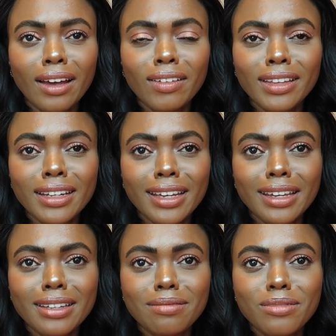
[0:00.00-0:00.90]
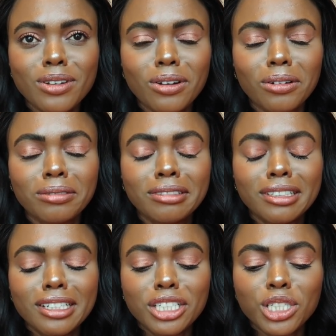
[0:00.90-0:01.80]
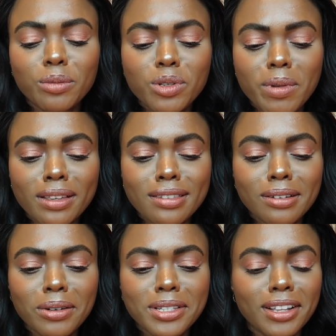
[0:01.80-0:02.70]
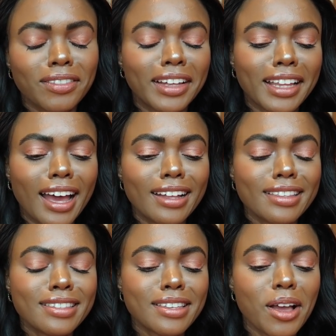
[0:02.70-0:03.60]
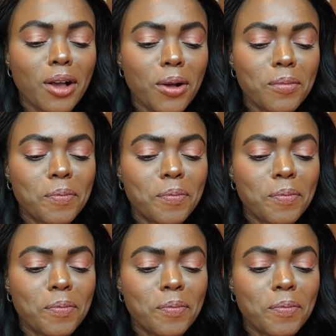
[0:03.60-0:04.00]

i don't think they you know shipped to Mexico and stuff like that. So,